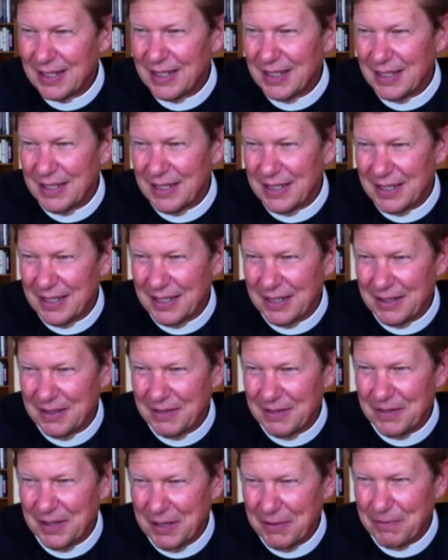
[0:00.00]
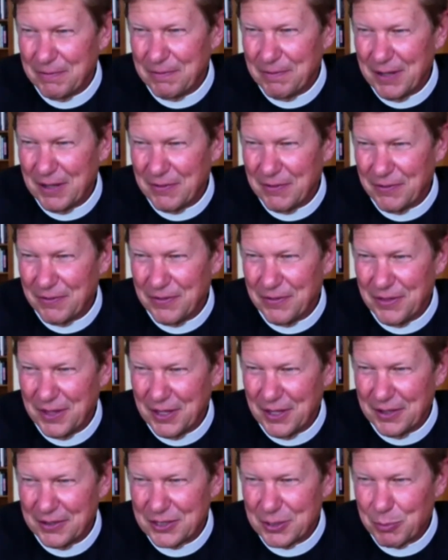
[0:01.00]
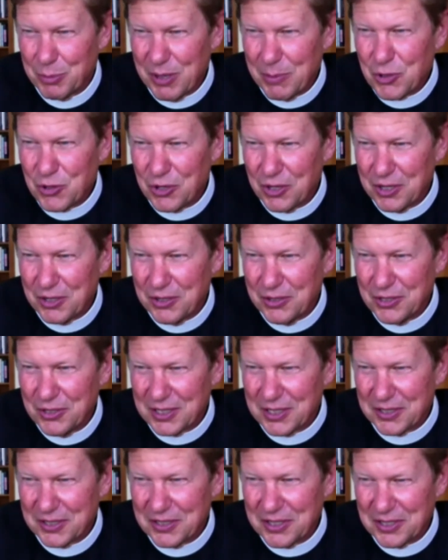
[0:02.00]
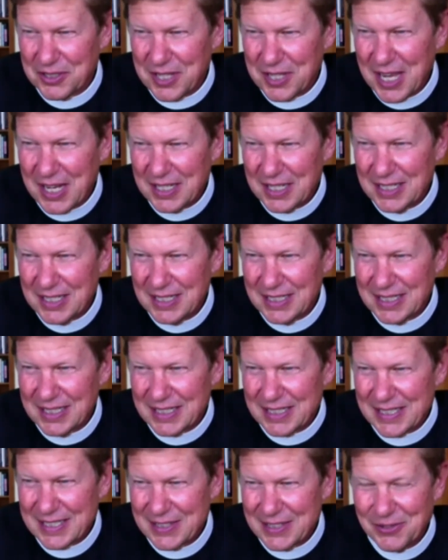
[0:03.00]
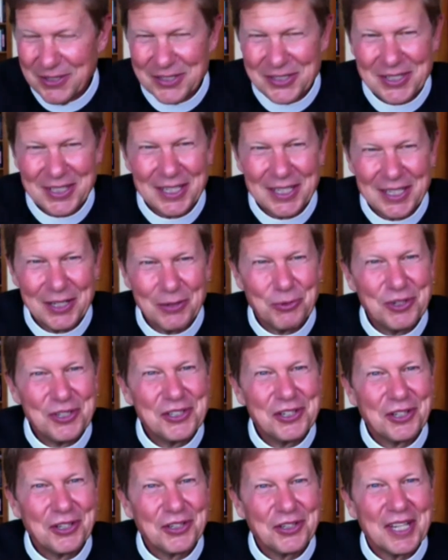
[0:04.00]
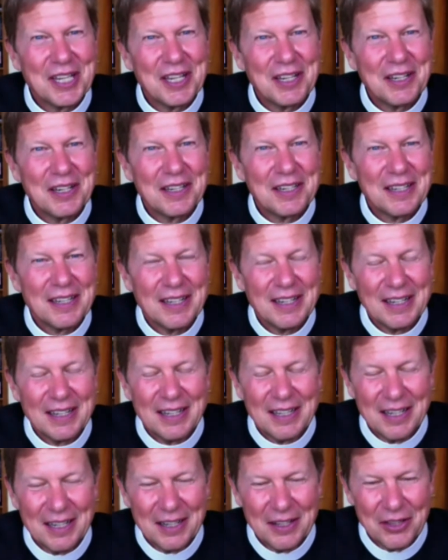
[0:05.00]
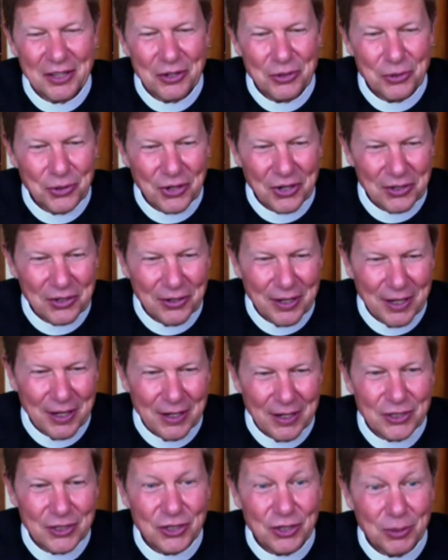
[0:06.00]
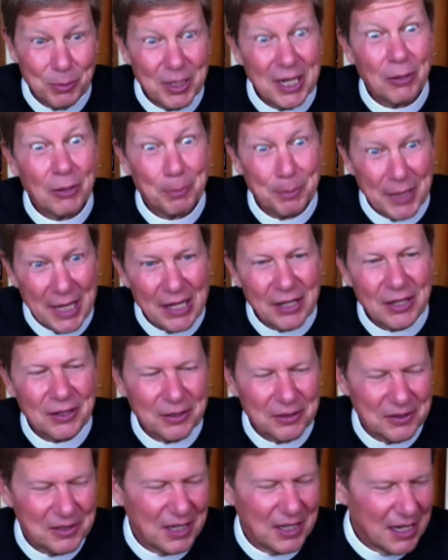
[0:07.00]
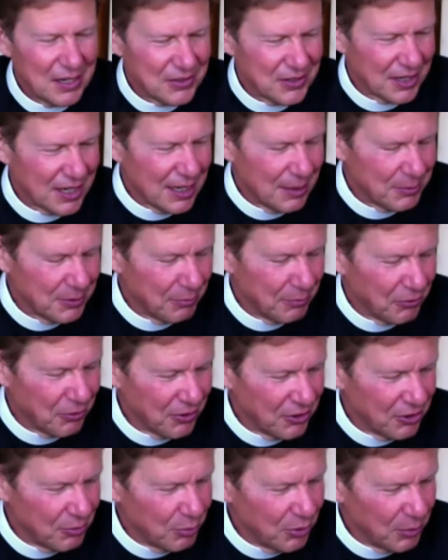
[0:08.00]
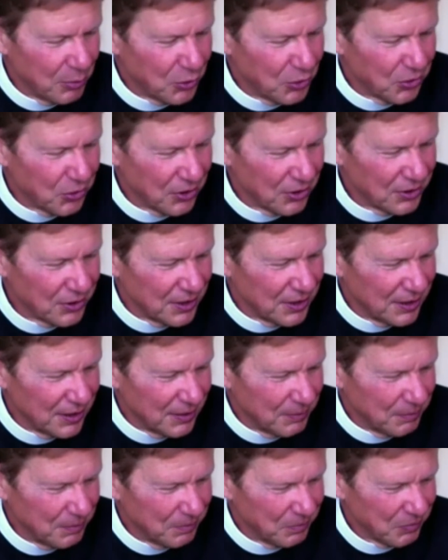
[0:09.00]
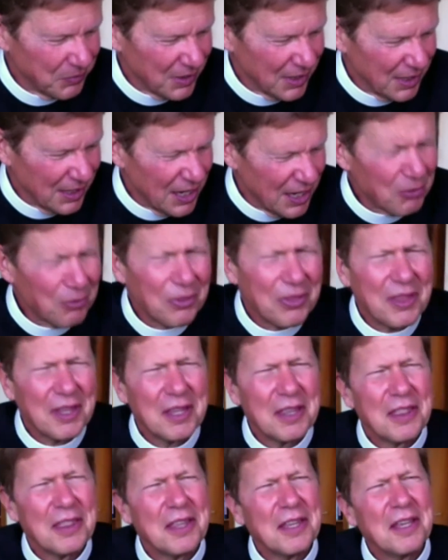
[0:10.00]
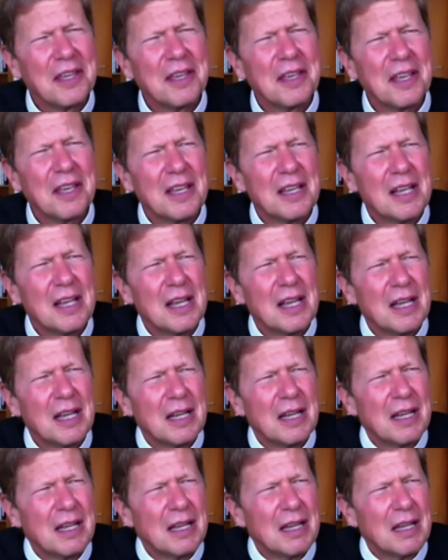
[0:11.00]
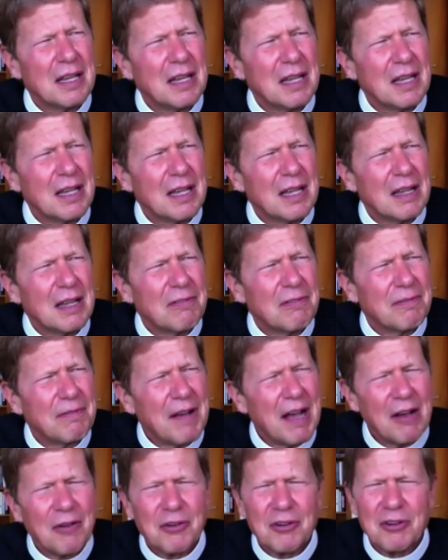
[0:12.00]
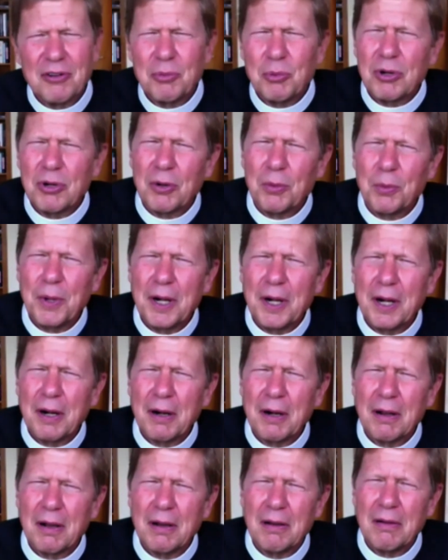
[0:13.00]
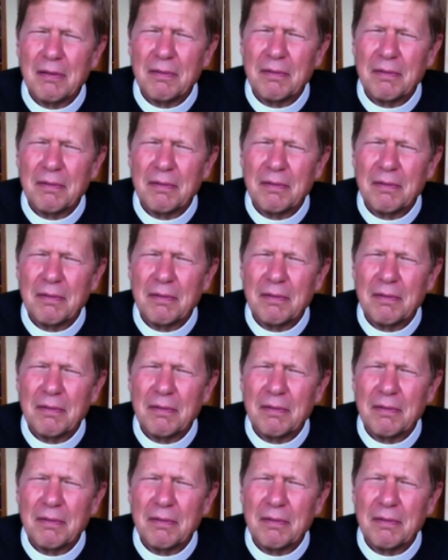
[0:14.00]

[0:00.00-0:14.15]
if the Supreme Court justices take seriously original intent, the New York law should be upheld as it comes before the Supreme Court. I don't think the founders were aware of